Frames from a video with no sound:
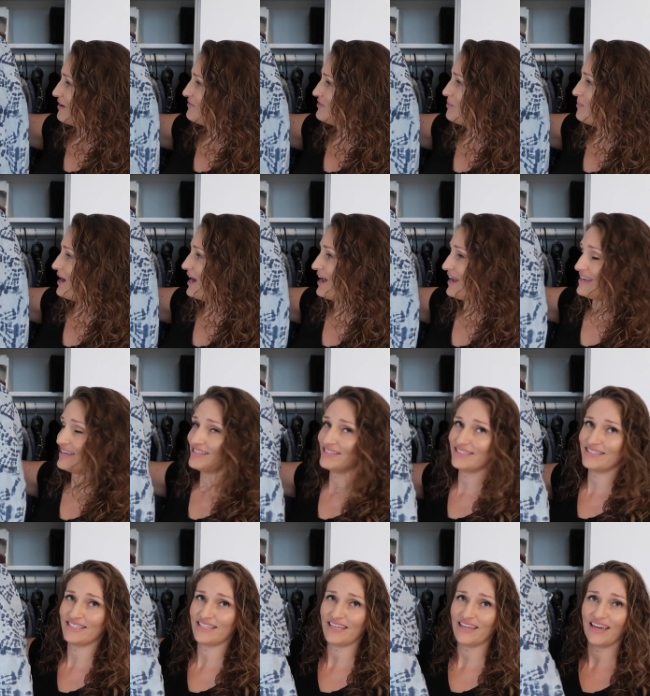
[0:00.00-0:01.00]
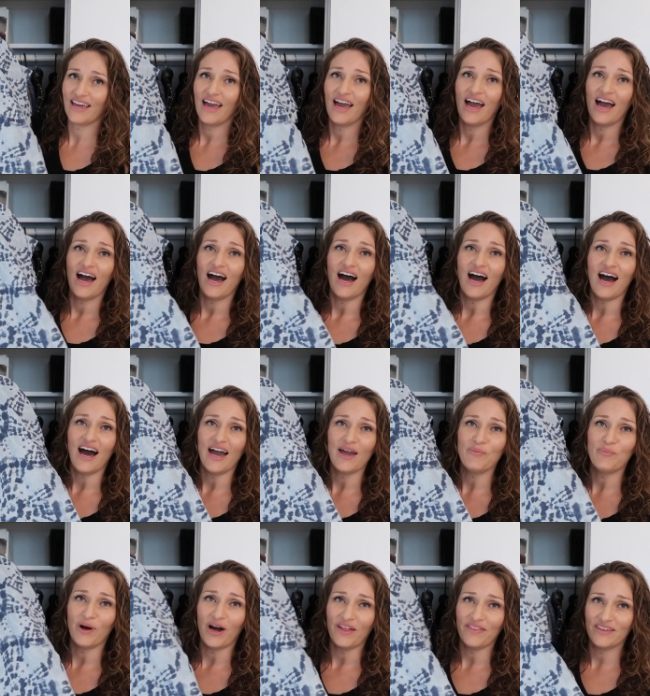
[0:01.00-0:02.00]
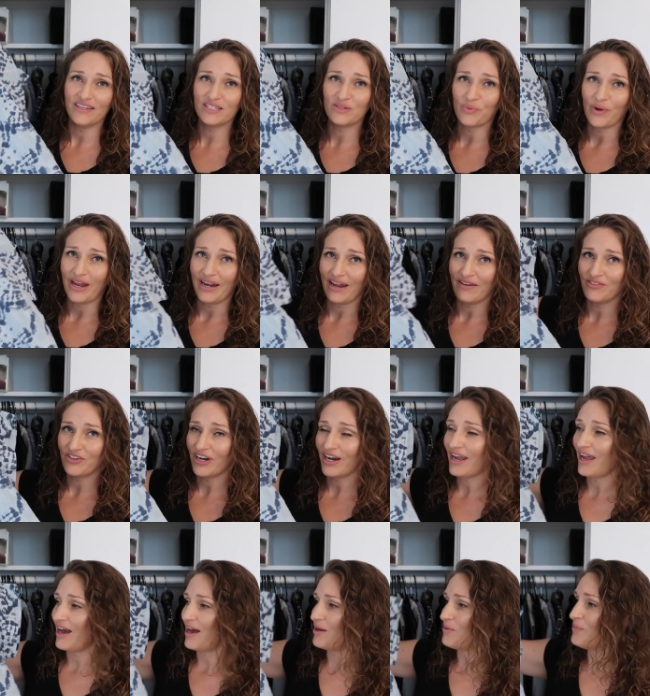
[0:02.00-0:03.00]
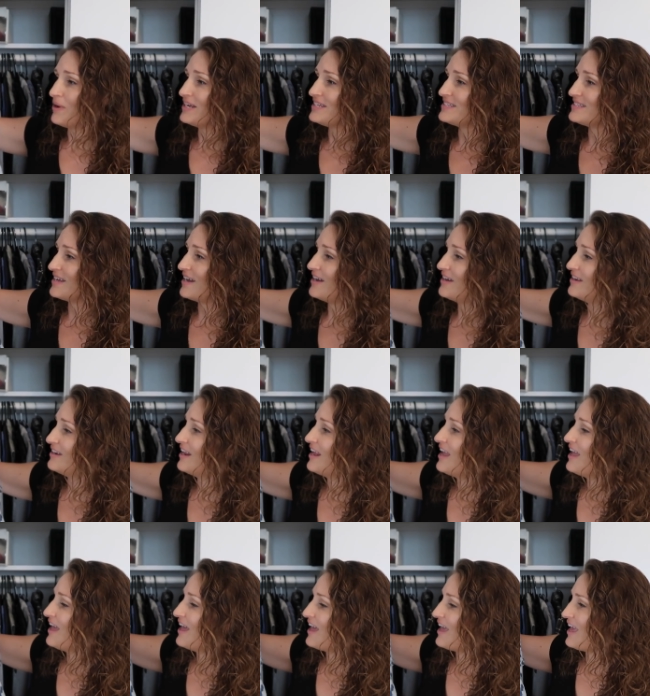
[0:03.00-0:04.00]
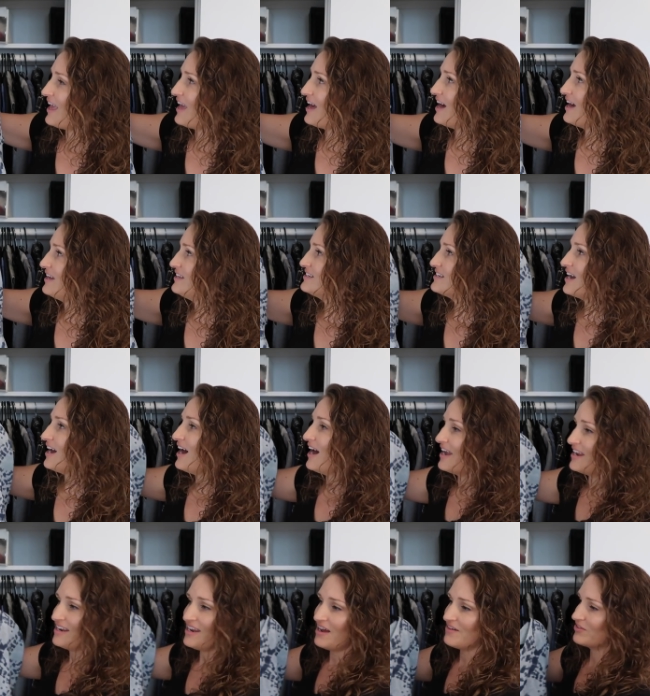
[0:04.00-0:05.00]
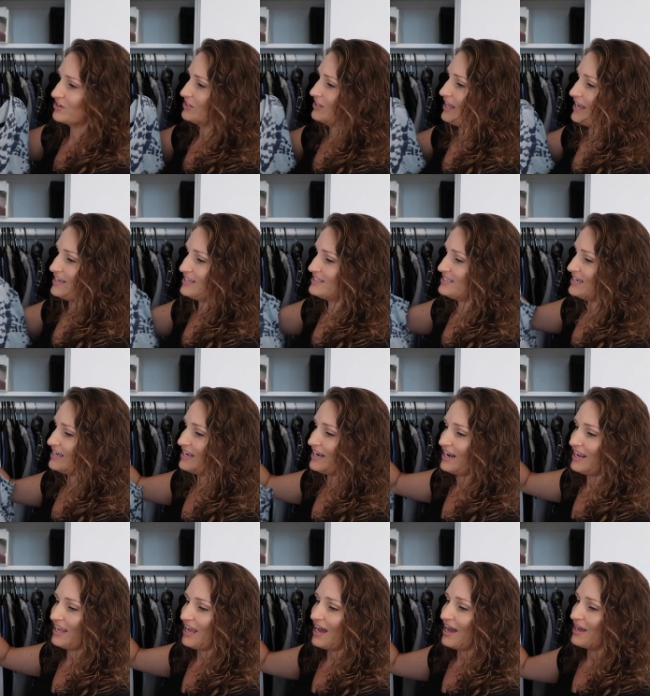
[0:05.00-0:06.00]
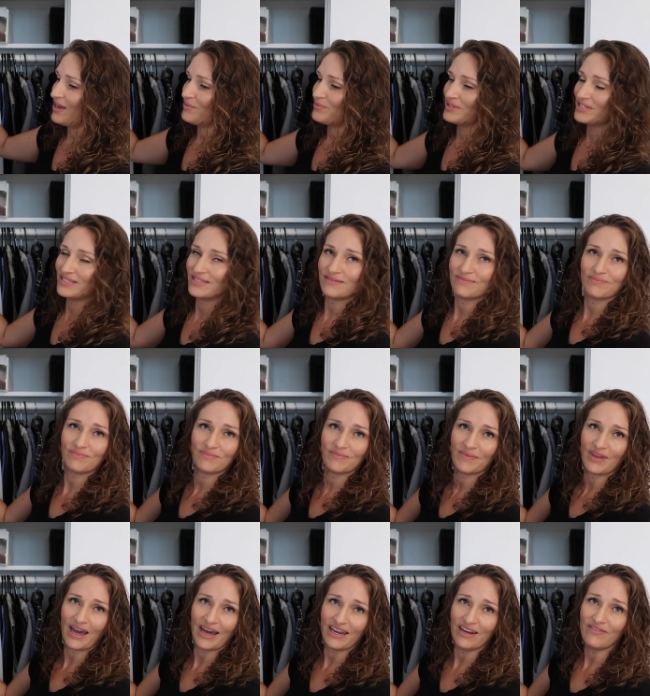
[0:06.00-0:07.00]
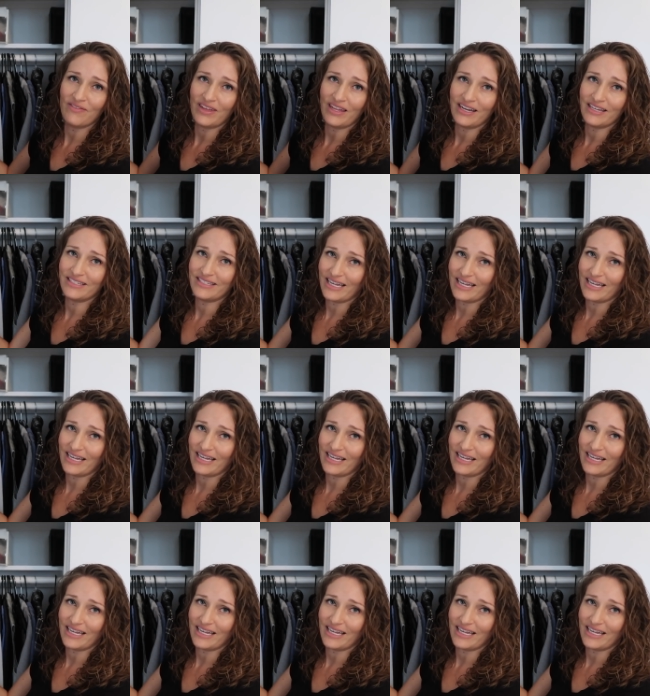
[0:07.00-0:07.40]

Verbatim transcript: off the bat, I can see I bought this right after I had my son and I never liked it. I was kind of in a